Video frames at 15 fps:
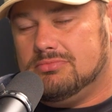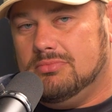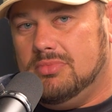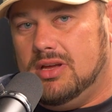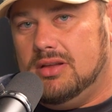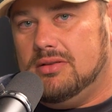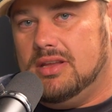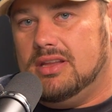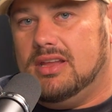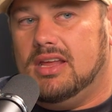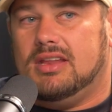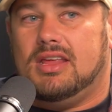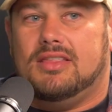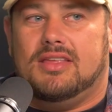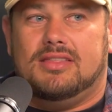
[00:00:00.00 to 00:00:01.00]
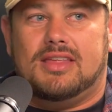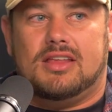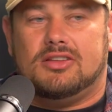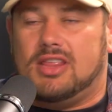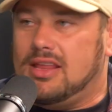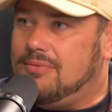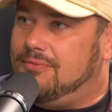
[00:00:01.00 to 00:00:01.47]
It just and then
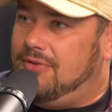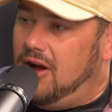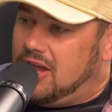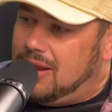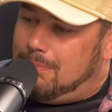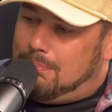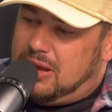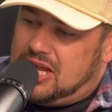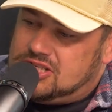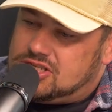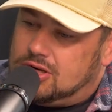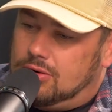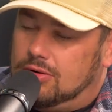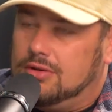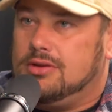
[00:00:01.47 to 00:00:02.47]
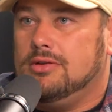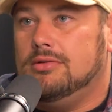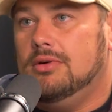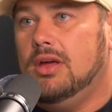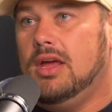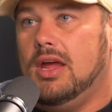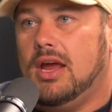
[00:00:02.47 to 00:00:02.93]
they fucking pigeonhole
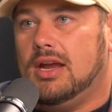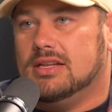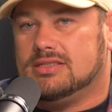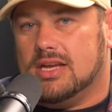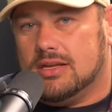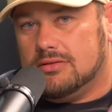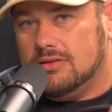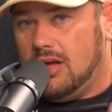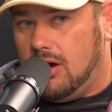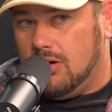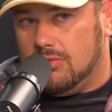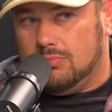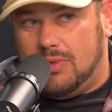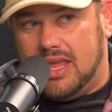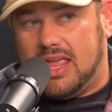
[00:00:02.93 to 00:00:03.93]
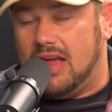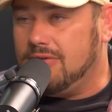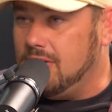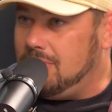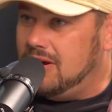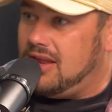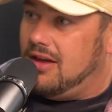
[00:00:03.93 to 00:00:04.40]
you, and it's like, no, make
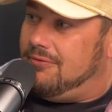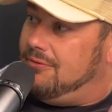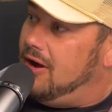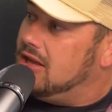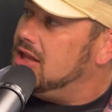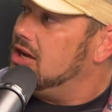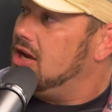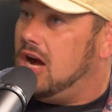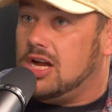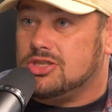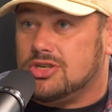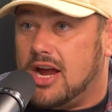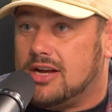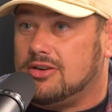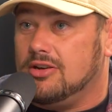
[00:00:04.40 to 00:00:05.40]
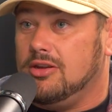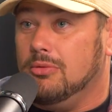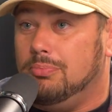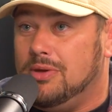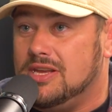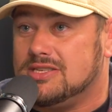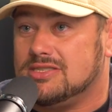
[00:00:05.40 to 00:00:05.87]
everybody a fucking contractor,
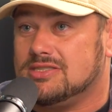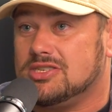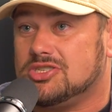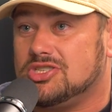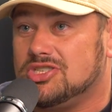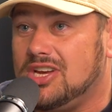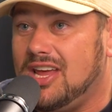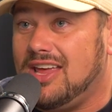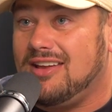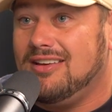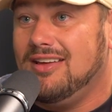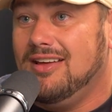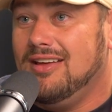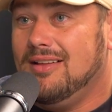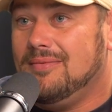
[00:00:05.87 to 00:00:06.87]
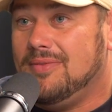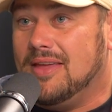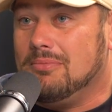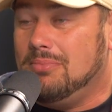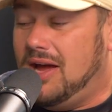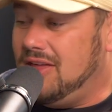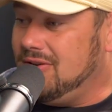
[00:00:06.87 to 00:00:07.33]
you pieces of shit.
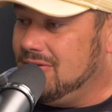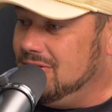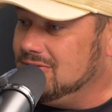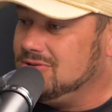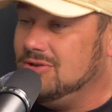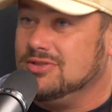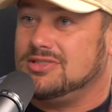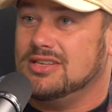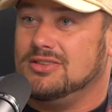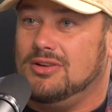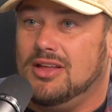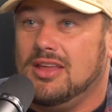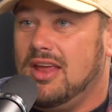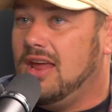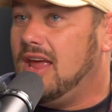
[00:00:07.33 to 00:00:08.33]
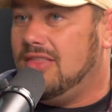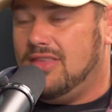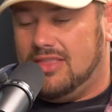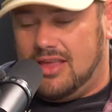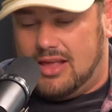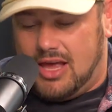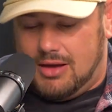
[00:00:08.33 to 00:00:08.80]
They can buy their own tools, they can do it,
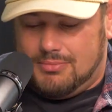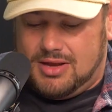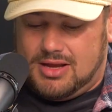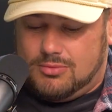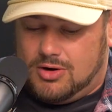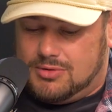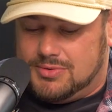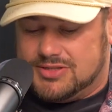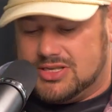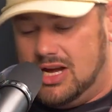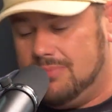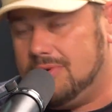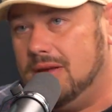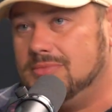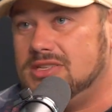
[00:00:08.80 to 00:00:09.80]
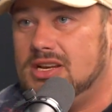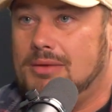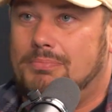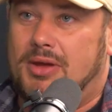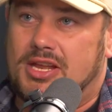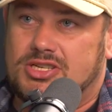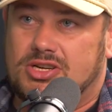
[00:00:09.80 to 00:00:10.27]
and then they come in, workman's comp comes
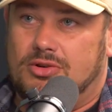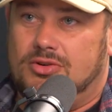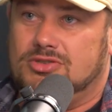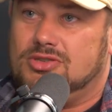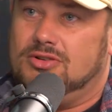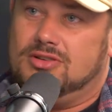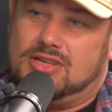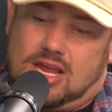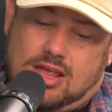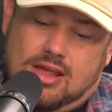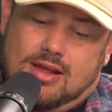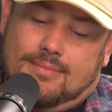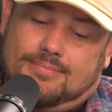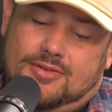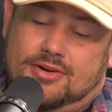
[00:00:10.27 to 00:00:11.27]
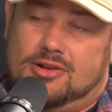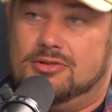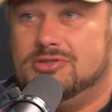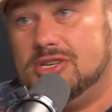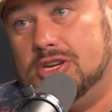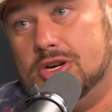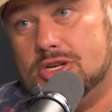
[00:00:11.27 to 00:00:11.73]
in and pigeonholes you, and like, they're
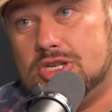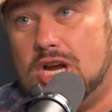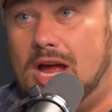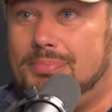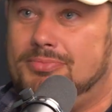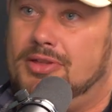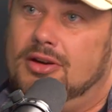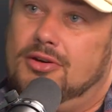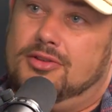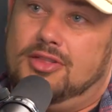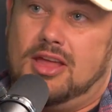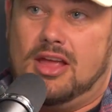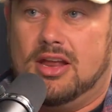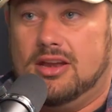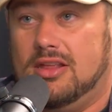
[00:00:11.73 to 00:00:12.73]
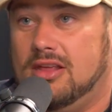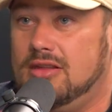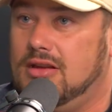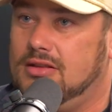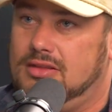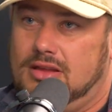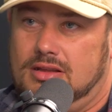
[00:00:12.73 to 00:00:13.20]
using your shop though. They got it
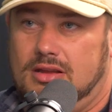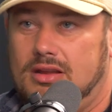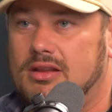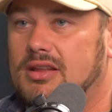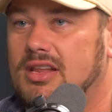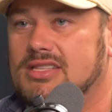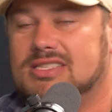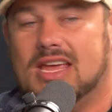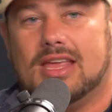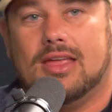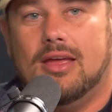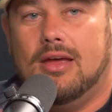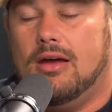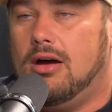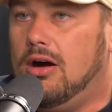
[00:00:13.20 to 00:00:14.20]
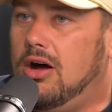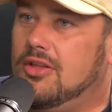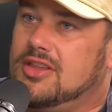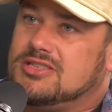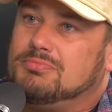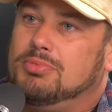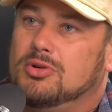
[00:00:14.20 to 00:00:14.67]
in, and it's like
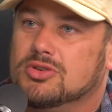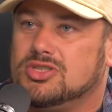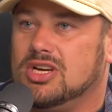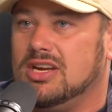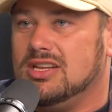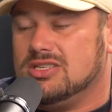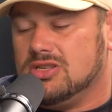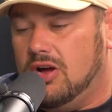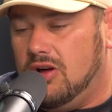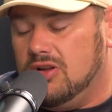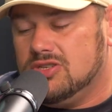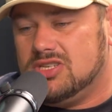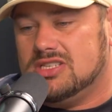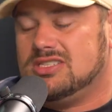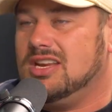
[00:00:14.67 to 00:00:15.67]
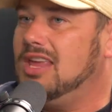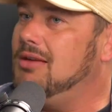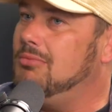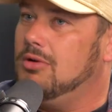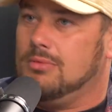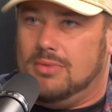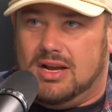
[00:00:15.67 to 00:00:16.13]
all this bullshit. It's all just to
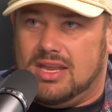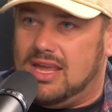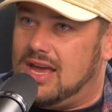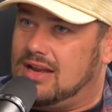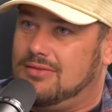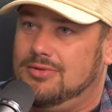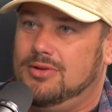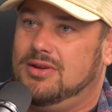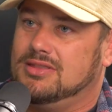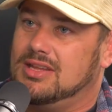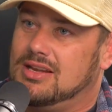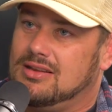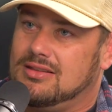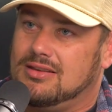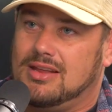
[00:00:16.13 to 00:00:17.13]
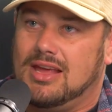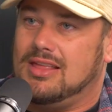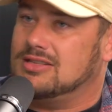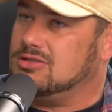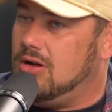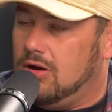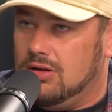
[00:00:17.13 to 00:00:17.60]
get more money out of you at the end of the
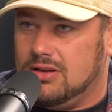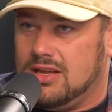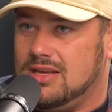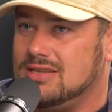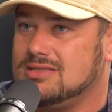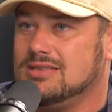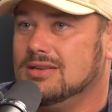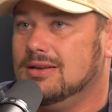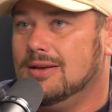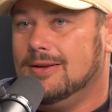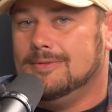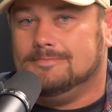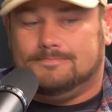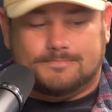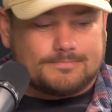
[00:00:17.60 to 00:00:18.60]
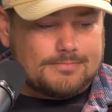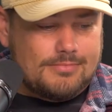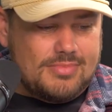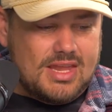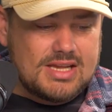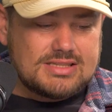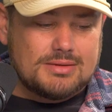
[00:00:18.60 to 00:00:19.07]
day. That's all it is.
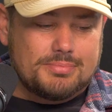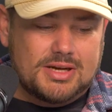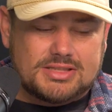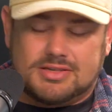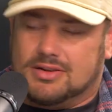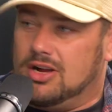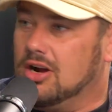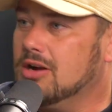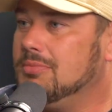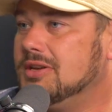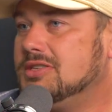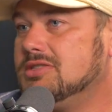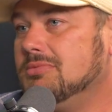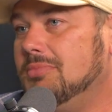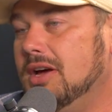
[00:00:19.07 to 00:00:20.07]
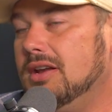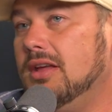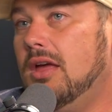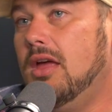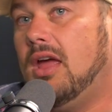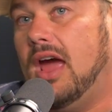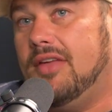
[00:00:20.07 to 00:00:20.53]
It's a bunch of garbage.
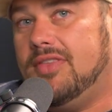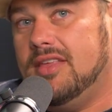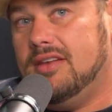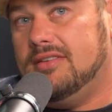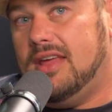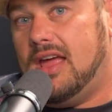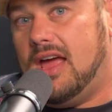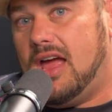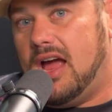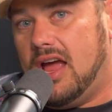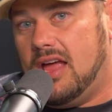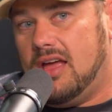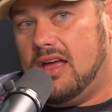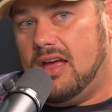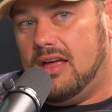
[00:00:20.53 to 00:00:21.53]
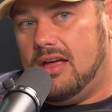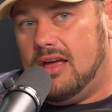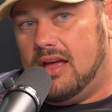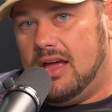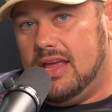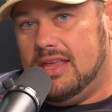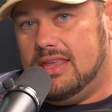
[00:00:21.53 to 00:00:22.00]
But at the end of the day,
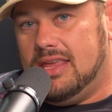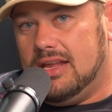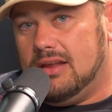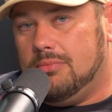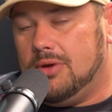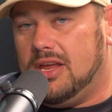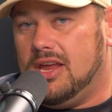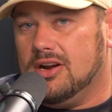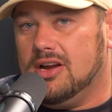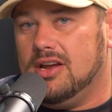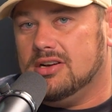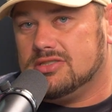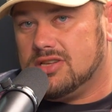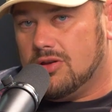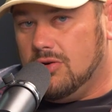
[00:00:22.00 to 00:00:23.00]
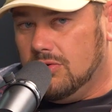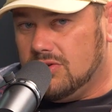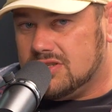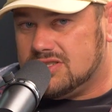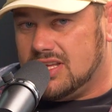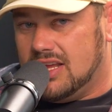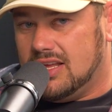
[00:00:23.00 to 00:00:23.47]
I get it. But here's the
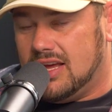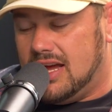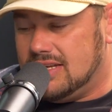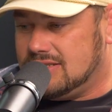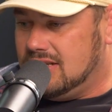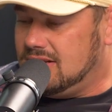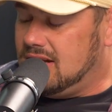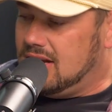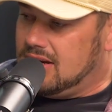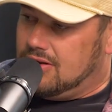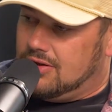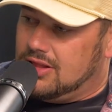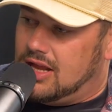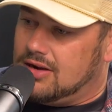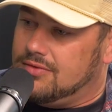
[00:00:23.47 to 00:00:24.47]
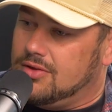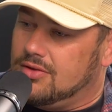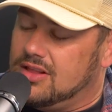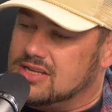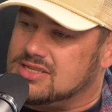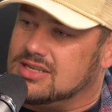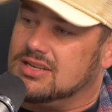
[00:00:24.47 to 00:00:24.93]
coolest thing, guys, and I know a lot of
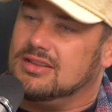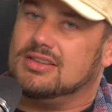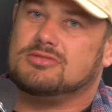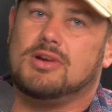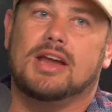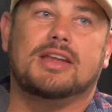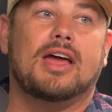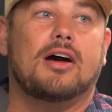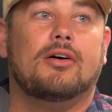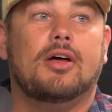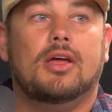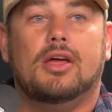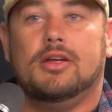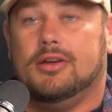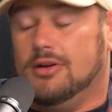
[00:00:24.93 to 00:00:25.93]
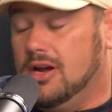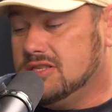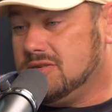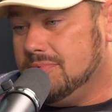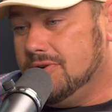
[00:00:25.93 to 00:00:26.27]
you listening to this right now, you're